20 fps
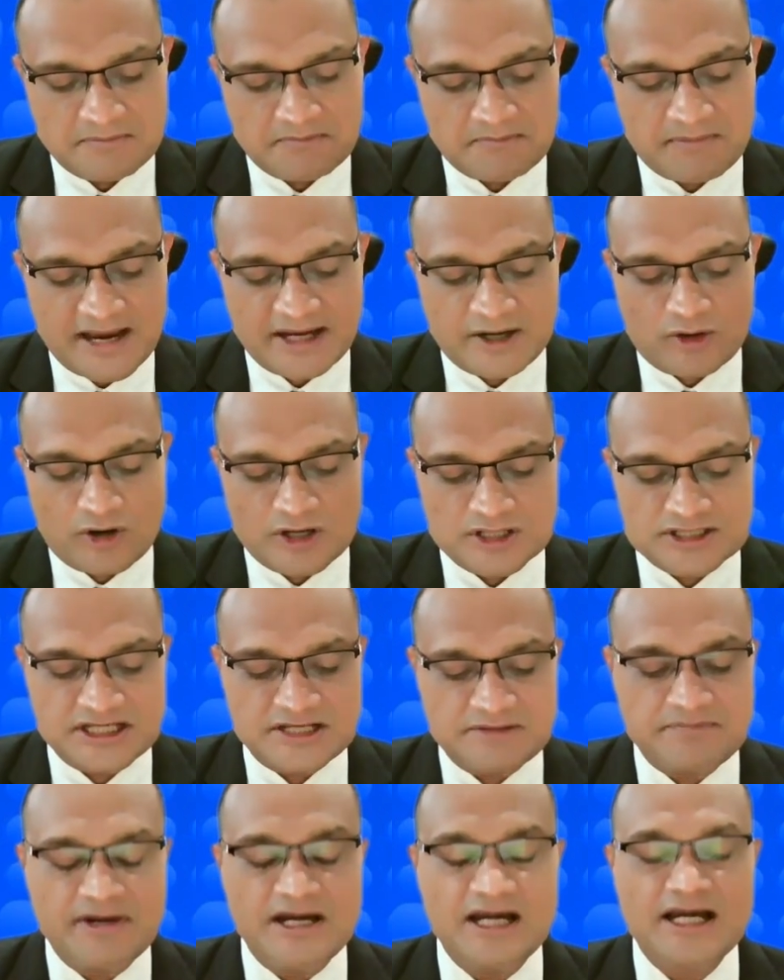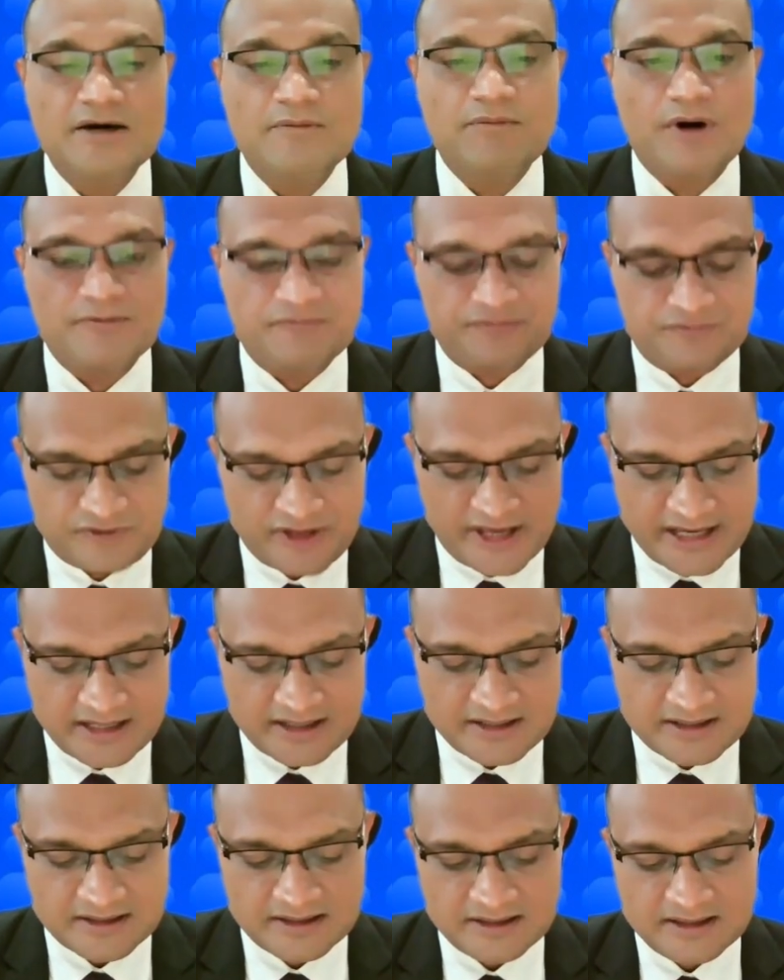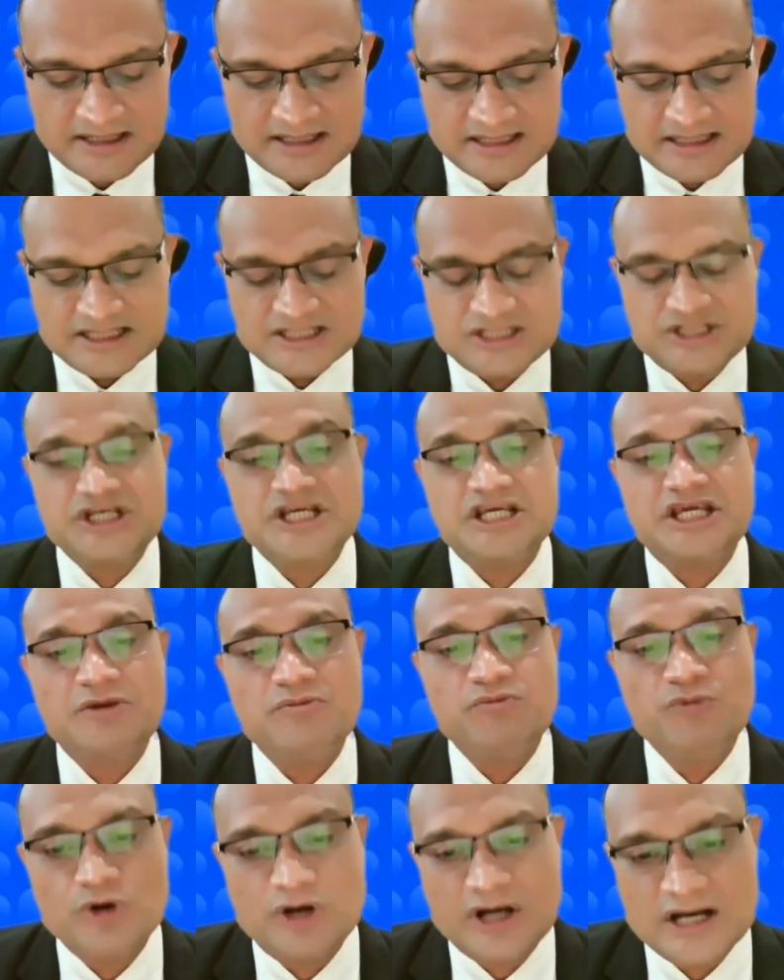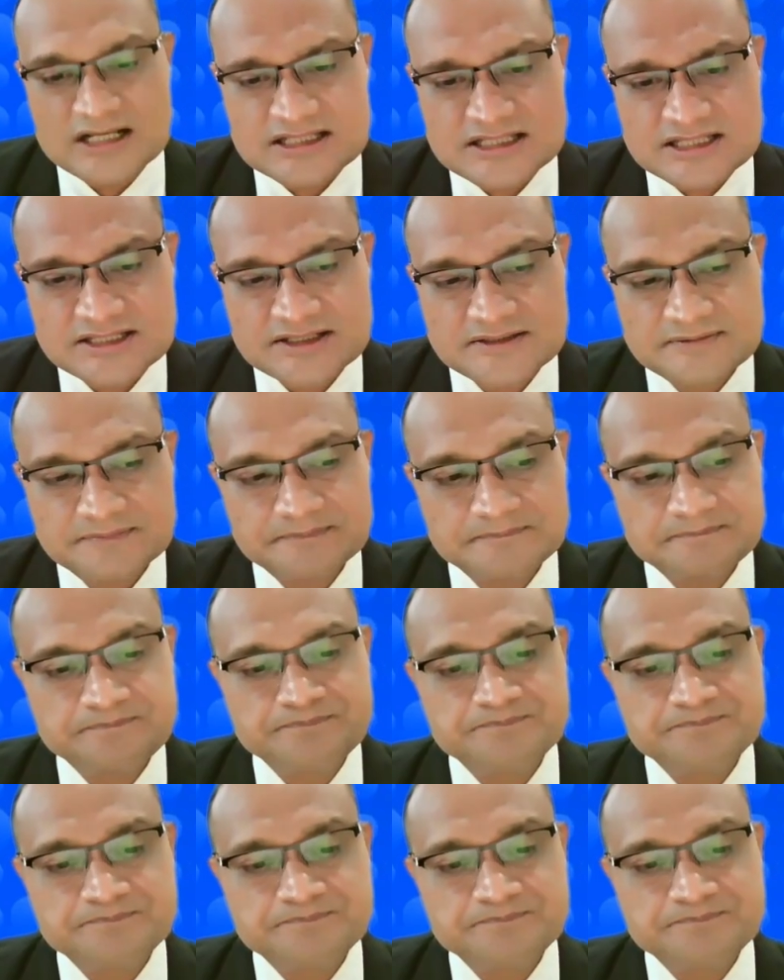by causing buildup of thick, sticky mucus.